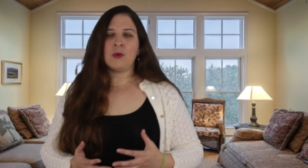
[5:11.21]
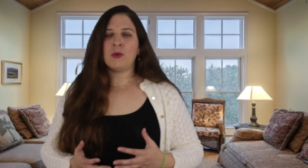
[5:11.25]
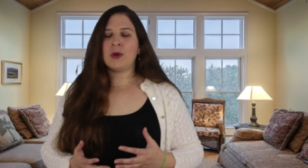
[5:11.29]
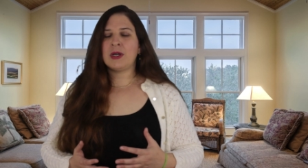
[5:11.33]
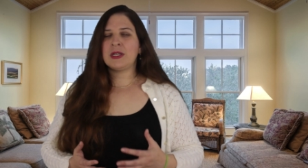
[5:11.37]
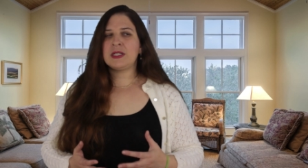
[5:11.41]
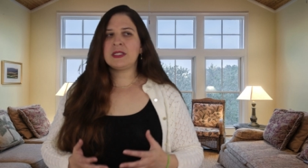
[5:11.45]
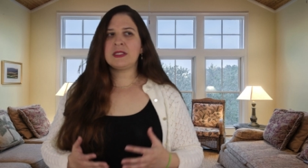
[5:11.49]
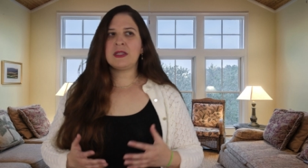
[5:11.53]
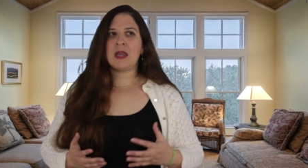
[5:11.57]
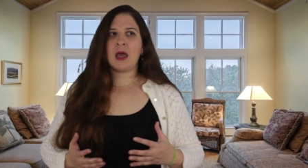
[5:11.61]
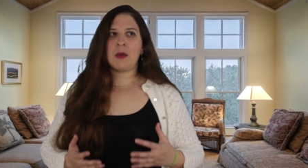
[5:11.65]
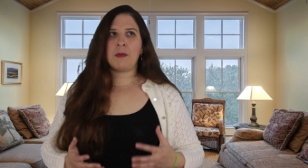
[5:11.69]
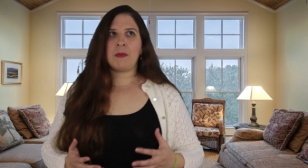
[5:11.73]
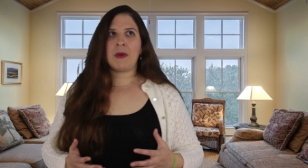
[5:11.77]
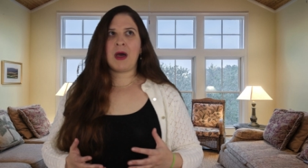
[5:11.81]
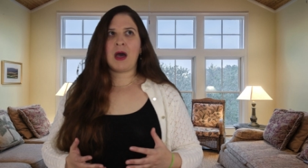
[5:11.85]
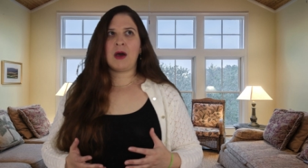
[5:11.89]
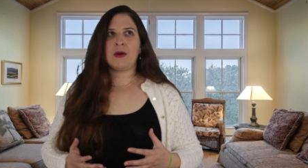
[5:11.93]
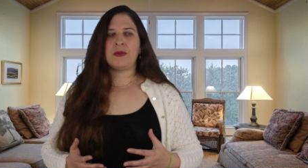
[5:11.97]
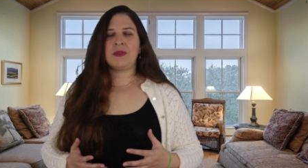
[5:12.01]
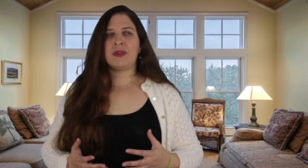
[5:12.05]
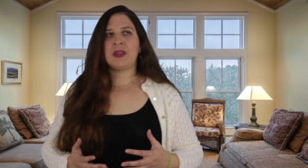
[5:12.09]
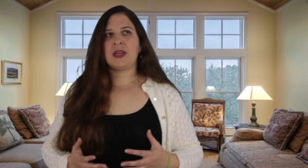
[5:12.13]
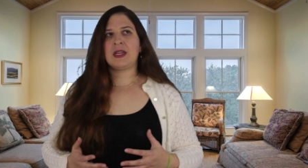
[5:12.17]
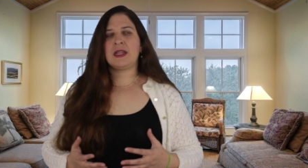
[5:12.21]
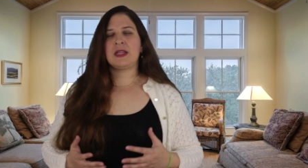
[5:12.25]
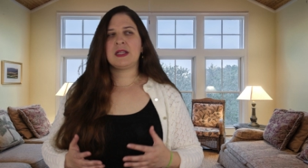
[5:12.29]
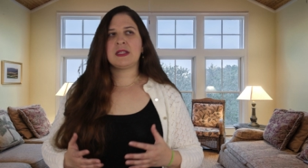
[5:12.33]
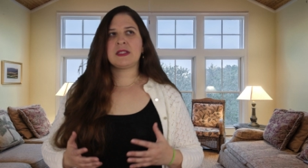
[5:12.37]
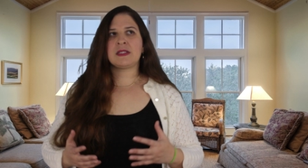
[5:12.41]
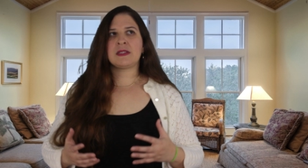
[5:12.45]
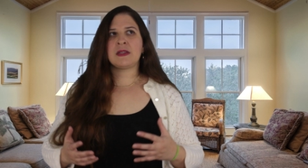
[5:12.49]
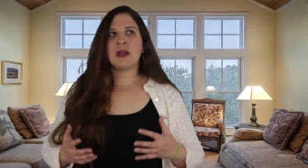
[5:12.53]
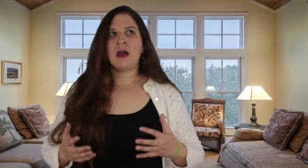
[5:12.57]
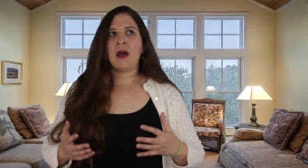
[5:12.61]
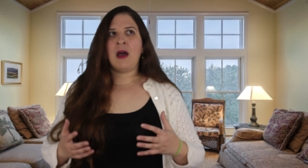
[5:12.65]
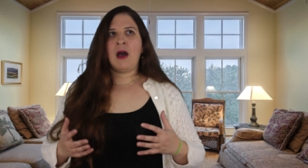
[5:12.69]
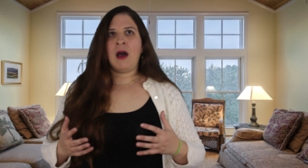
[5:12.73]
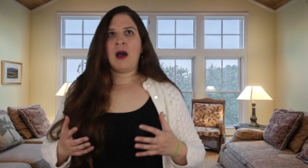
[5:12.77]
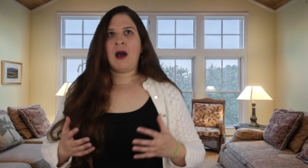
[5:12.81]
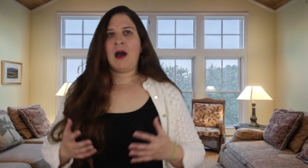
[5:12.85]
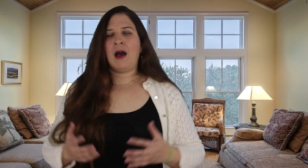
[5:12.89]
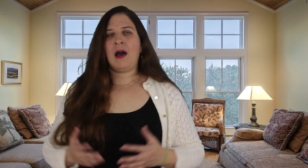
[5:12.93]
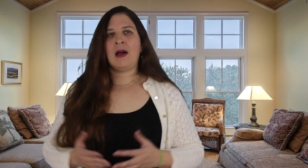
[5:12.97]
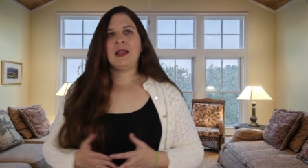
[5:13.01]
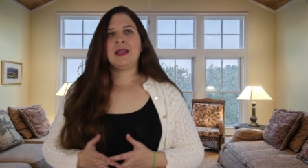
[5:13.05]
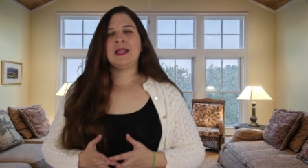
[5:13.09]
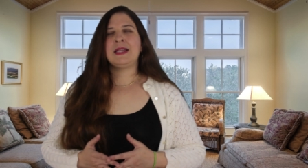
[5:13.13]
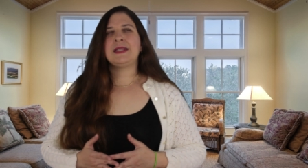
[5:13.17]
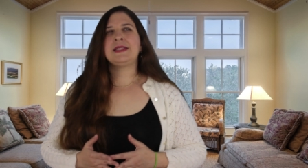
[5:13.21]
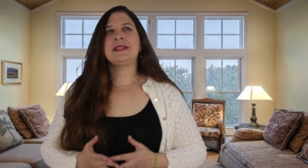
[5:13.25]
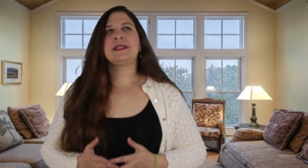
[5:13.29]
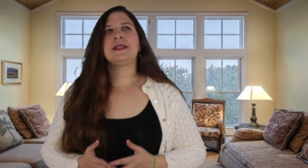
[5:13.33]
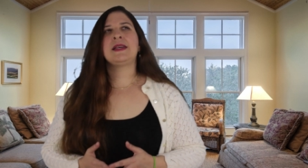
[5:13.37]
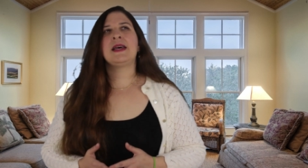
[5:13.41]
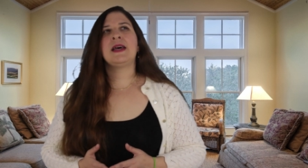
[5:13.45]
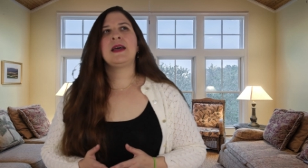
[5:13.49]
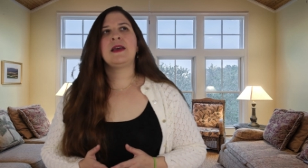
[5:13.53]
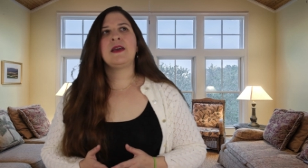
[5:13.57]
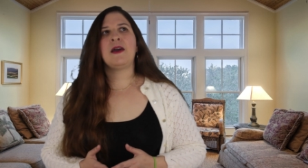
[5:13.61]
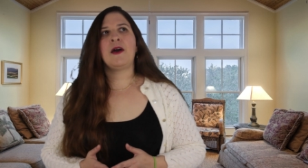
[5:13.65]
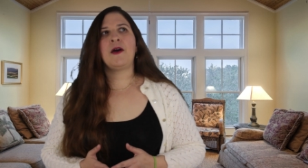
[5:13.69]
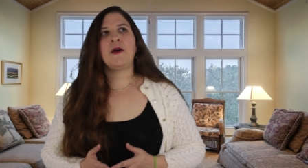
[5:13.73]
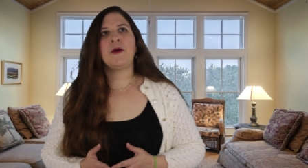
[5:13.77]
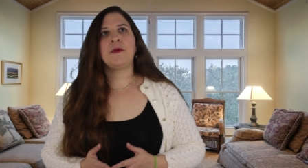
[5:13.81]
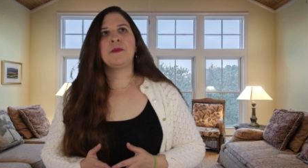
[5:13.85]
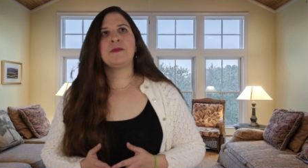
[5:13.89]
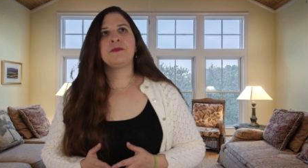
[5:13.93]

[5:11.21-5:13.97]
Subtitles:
What is the amount that is, let's say,